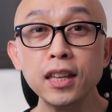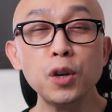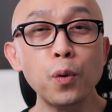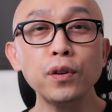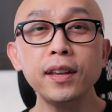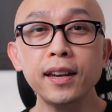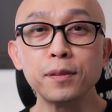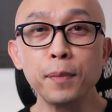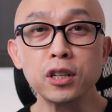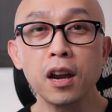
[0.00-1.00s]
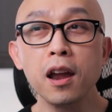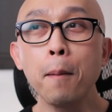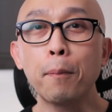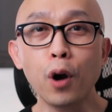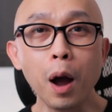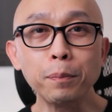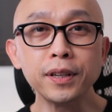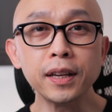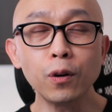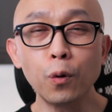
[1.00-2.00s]
You won't need as much
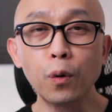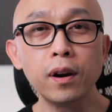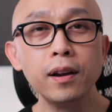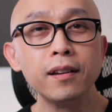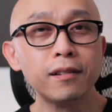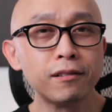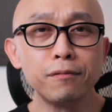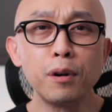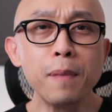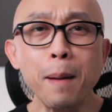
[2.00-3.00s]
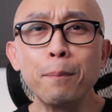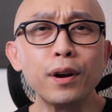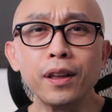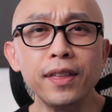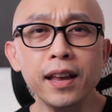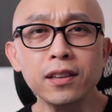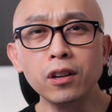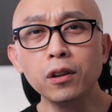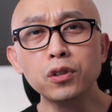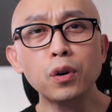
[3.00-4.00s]
prompting or remembering things.
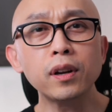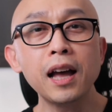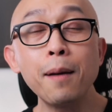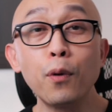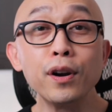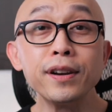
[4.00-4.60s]
It'll sort of come more